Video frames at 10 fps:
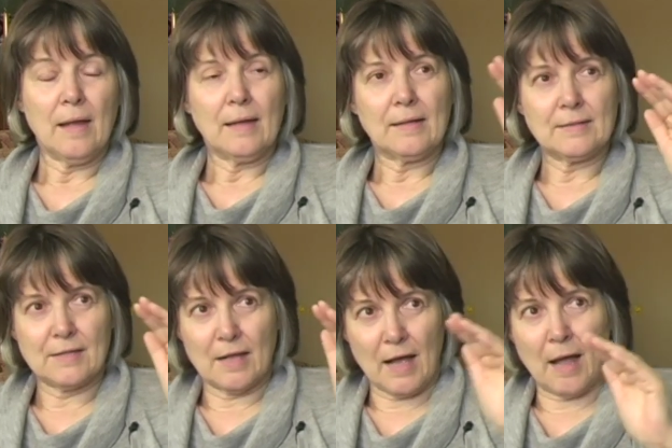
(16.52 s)
Because
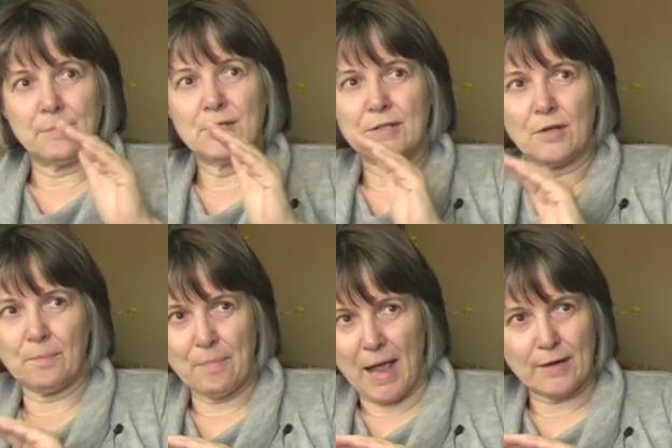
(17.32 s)
I'm just
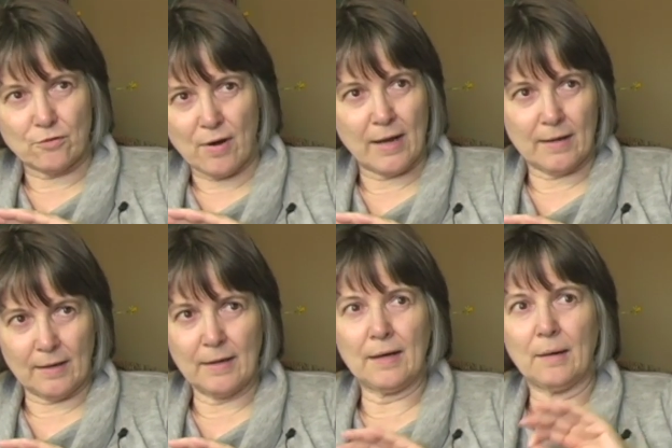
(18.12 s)
going to backtrack a
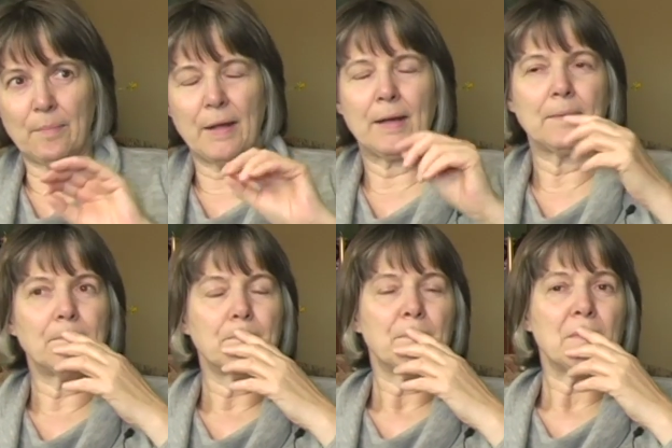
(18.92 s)
little bit
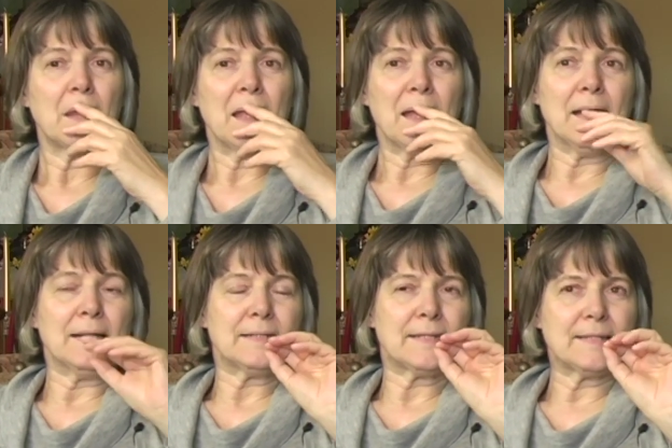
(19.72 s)

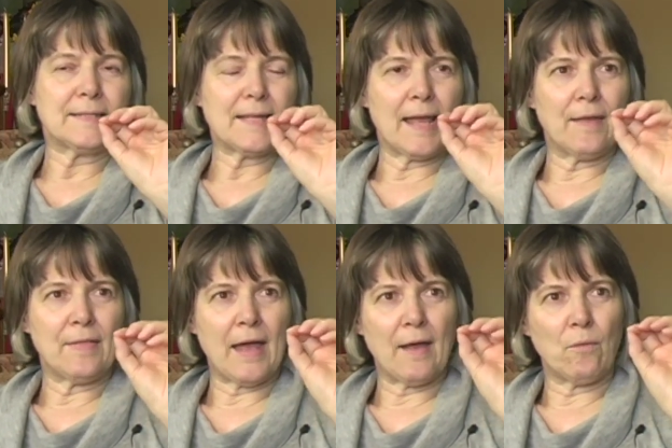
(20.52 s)
to say
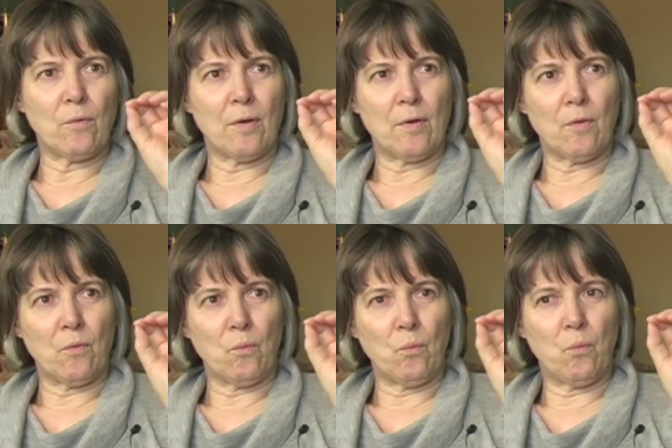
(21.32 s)
that
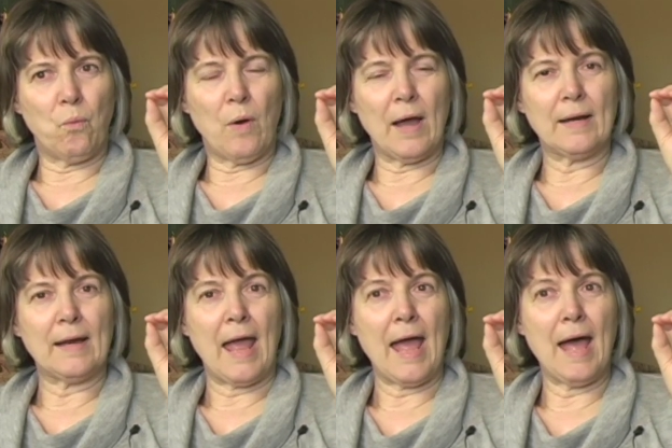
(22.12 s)
what
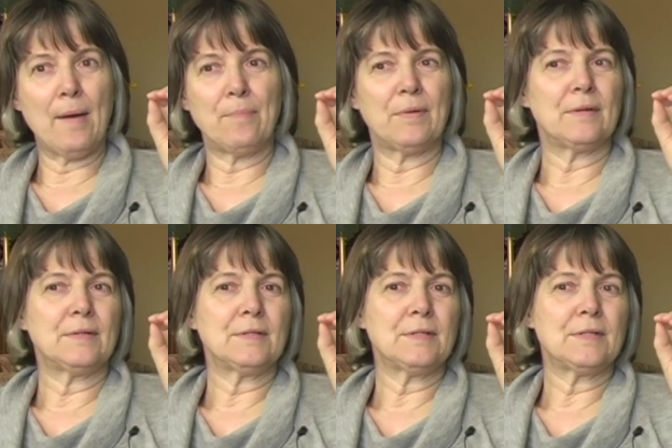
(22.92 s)

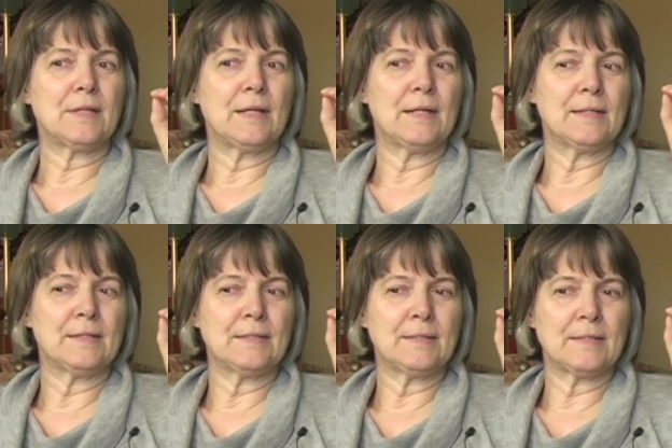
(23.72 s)
happened
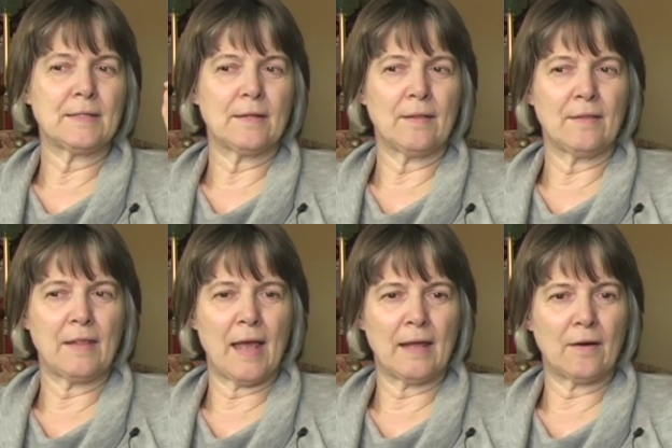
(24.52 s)
is
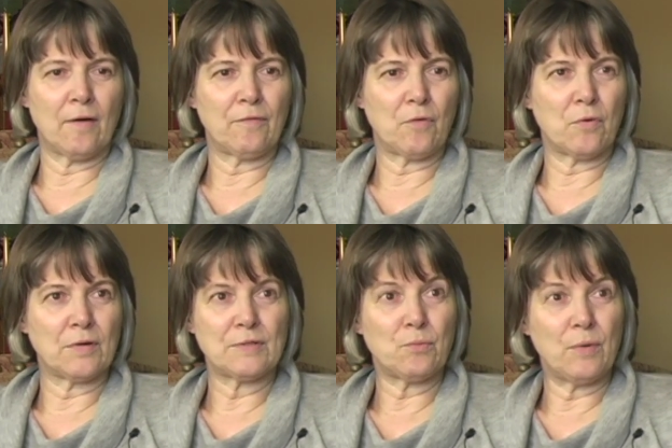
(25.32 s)
that, of
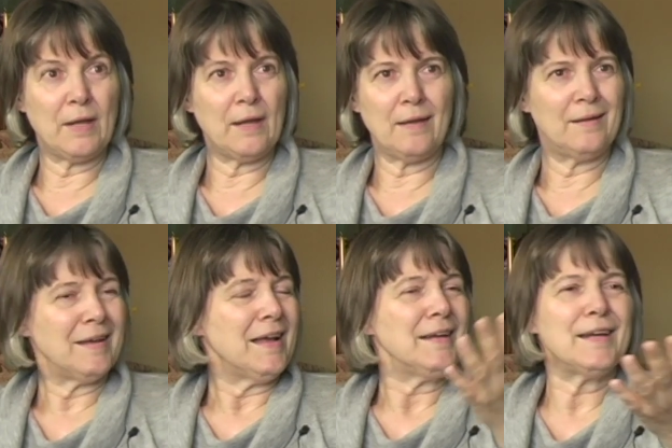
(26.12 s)
course, we,
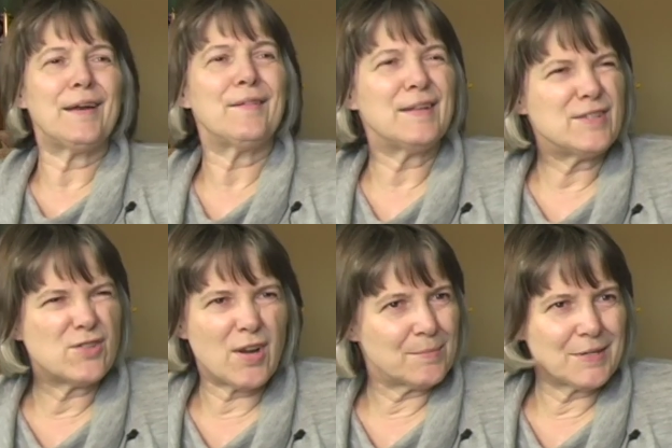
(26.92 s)
none of these
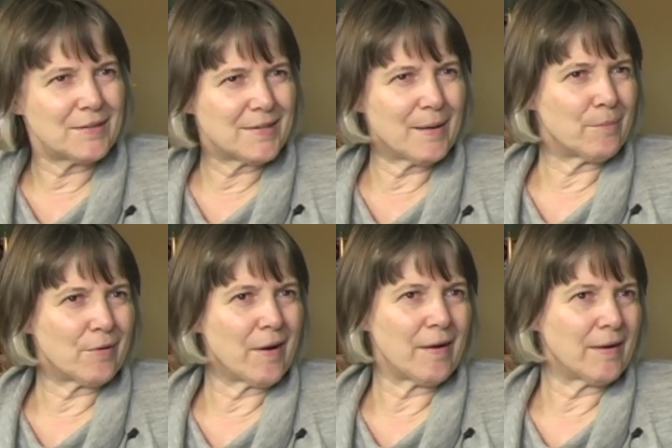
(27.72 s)
jobs are
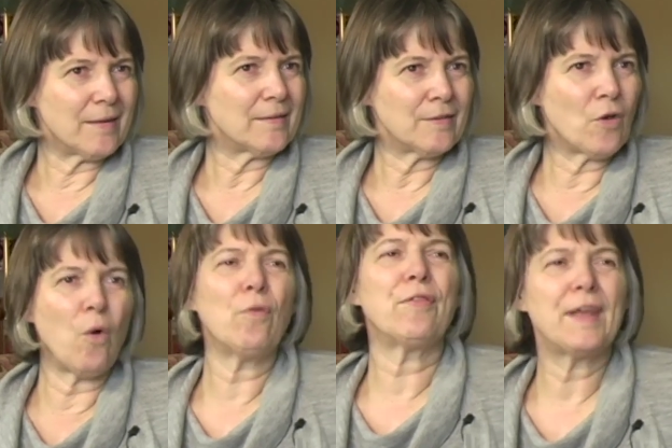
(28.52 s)
temporary. The
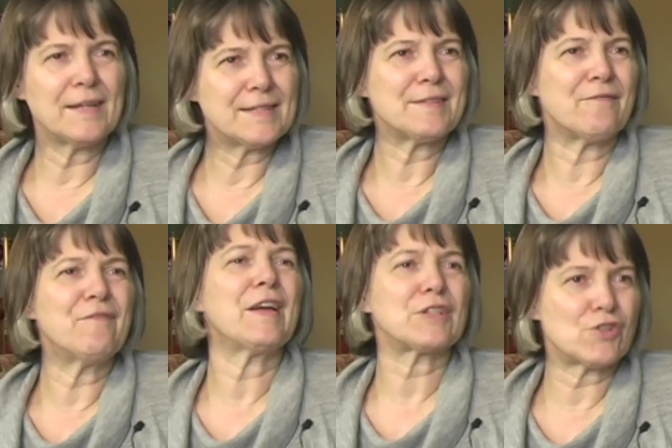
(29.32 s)
whole thing is a
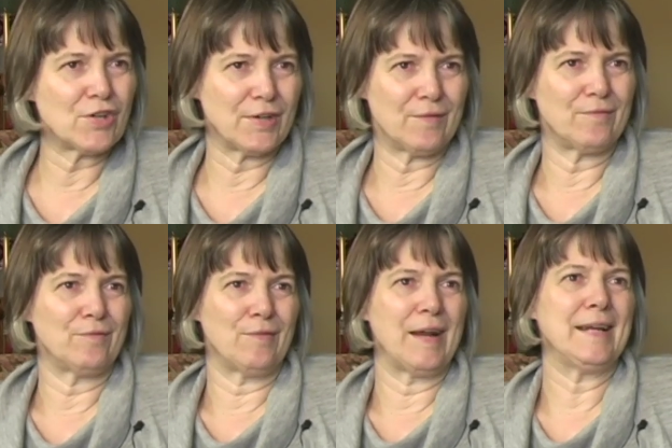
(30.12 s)
fiction,
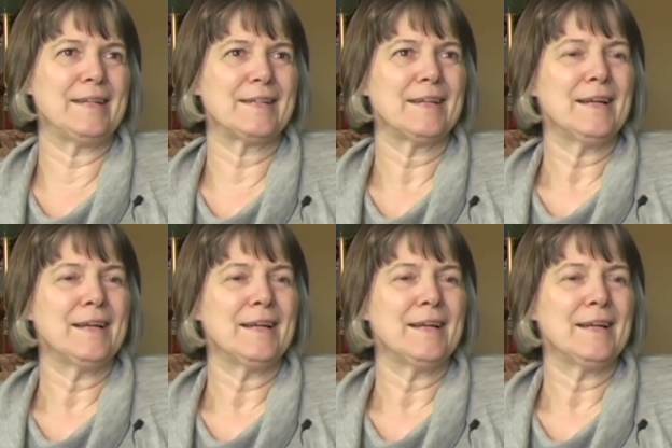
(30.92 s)
right?